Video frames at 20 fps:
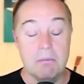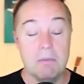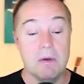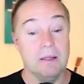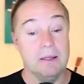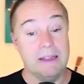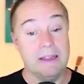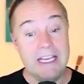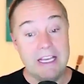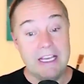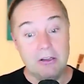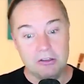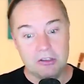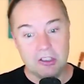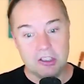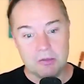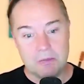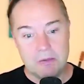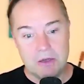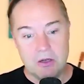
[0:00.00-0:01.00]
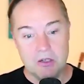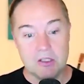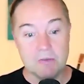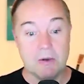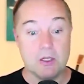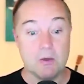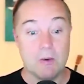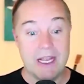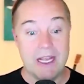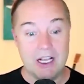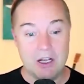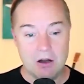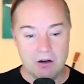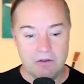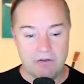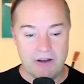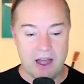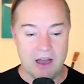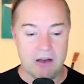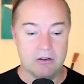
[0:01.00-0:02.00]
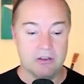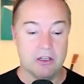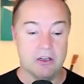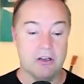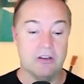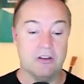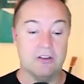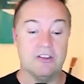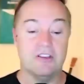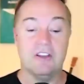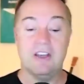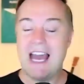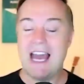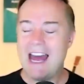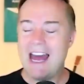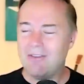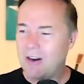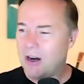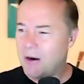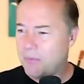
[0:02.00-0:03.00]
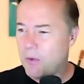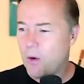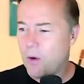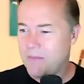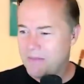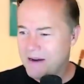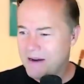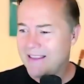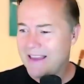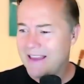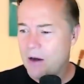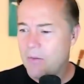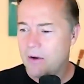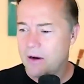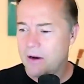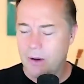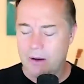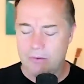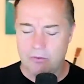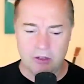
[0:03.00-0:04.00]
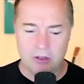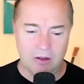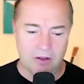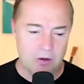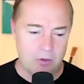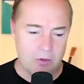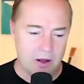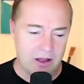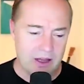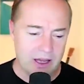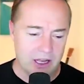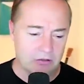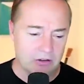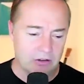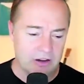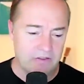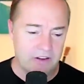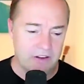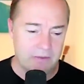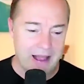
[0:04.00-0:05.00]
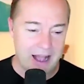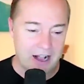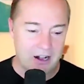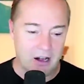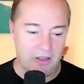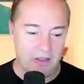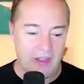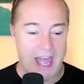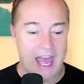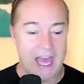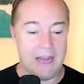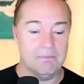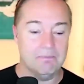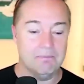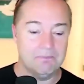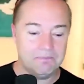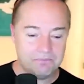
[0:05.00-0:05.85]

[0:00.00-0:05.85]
legal disputes between co-founders, how to run a board meeting. That one went really well. I got great feedback on that.